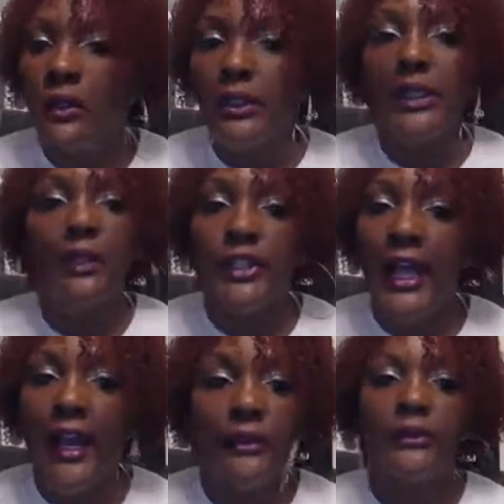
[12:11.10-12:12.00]
until the
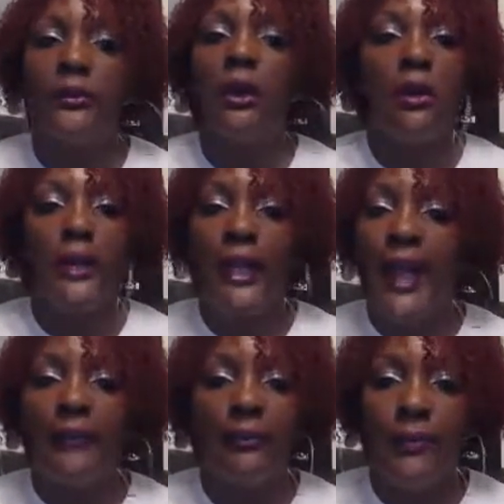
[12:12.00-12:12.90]
child is grown, they
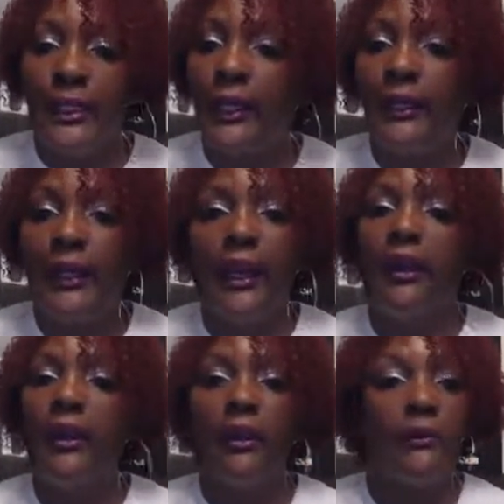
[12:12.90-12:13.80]
have to be taken
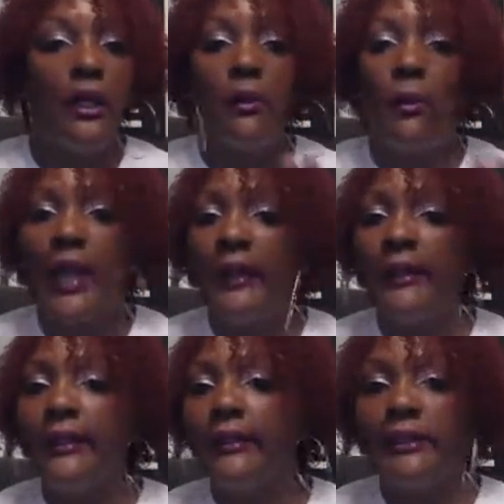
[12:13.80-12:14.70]
care of. We got to
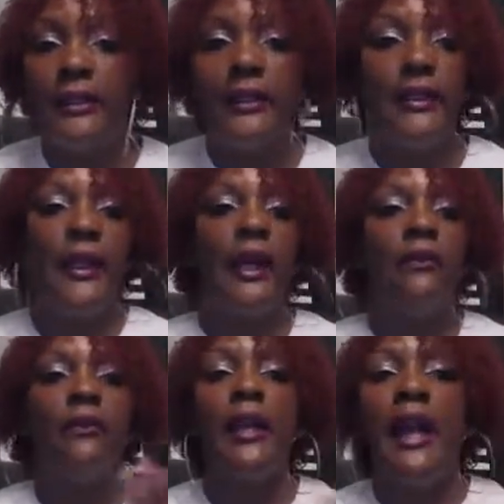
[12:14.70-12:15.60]
get the
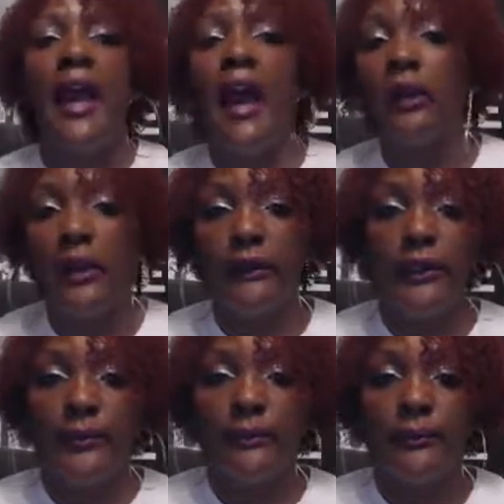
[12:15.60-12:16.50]
government out of
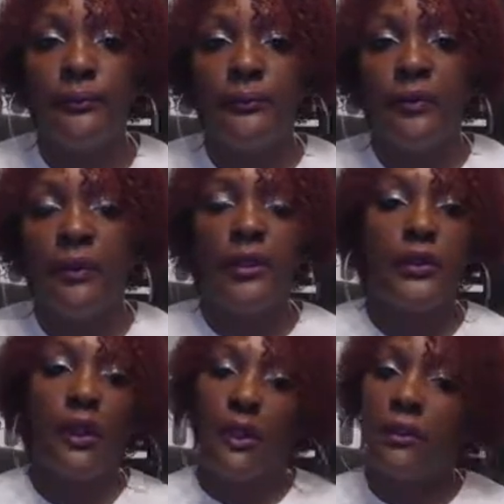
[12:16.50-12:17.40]
it.
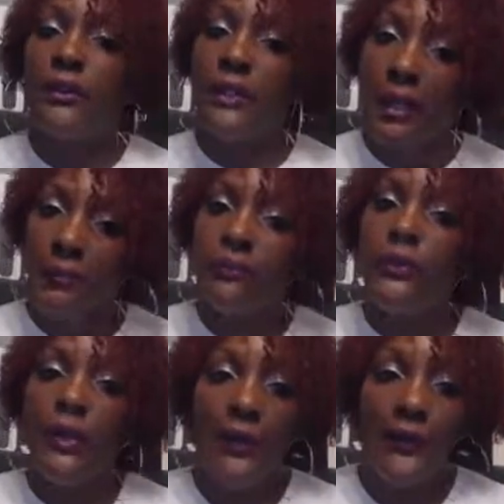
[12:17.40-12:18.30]
So something you
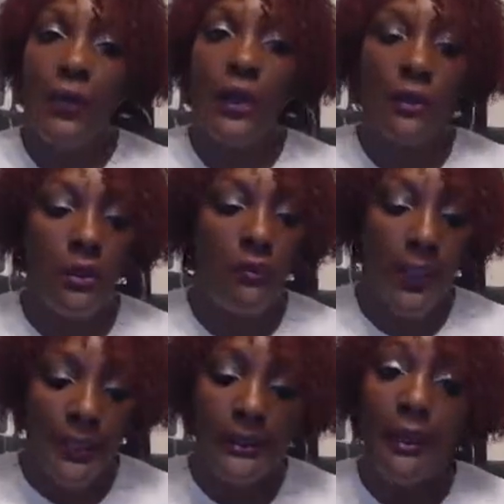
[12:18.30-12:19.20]
want to work on,
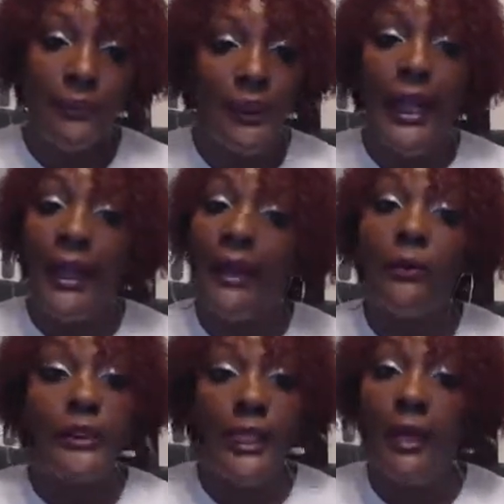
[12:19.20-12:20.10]
but it's something that
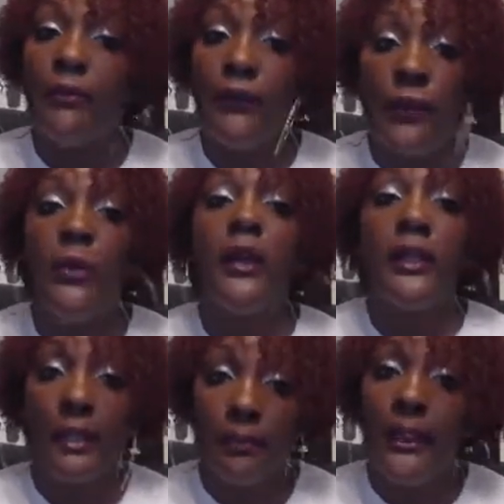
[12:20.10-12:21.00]
it was done before,
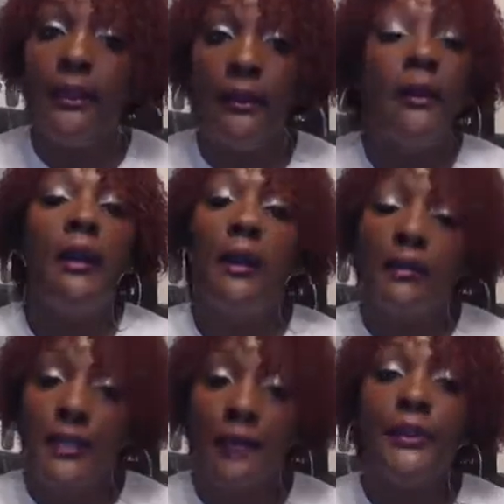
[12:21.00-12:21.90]
and it can be
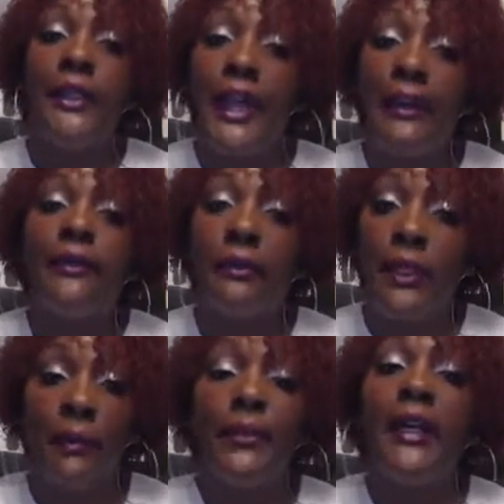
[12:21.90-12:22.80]
something that
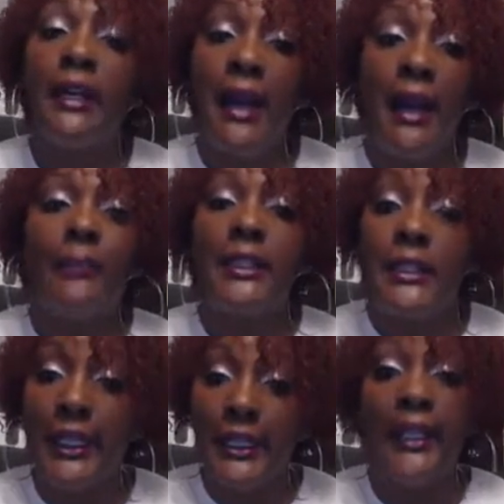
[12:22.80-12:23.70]
can be
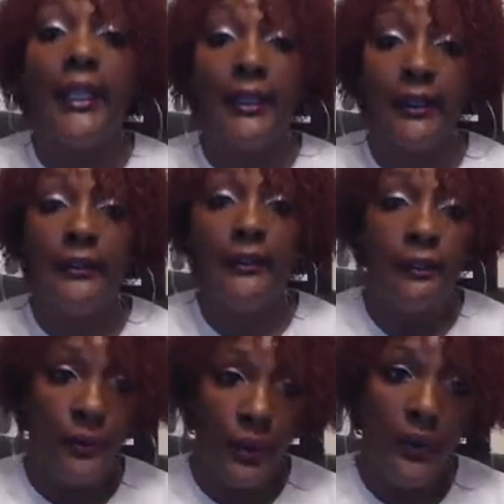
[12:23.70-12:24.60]
accomplished again.
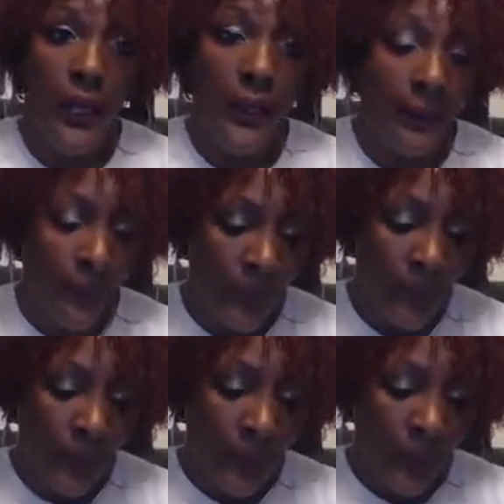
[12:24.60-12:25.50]
Okay?
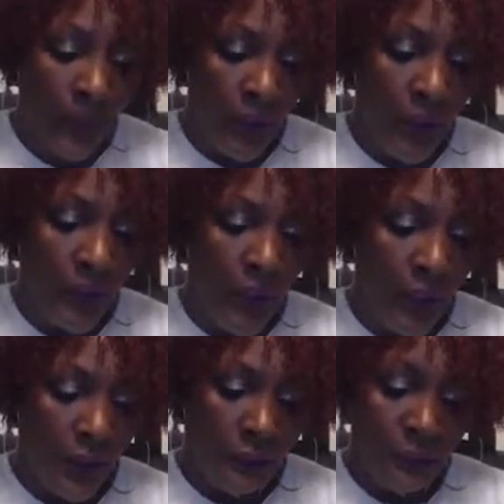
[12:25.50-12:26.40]

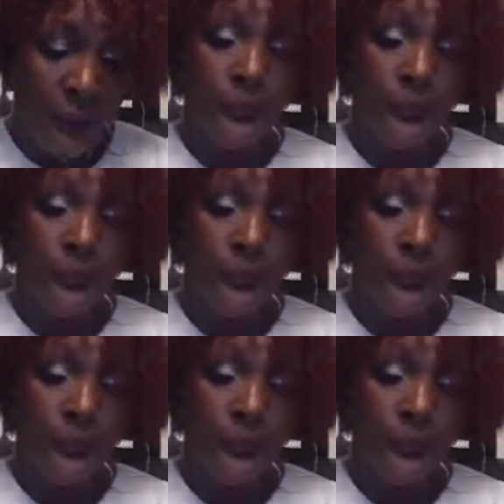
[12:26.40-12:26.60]
So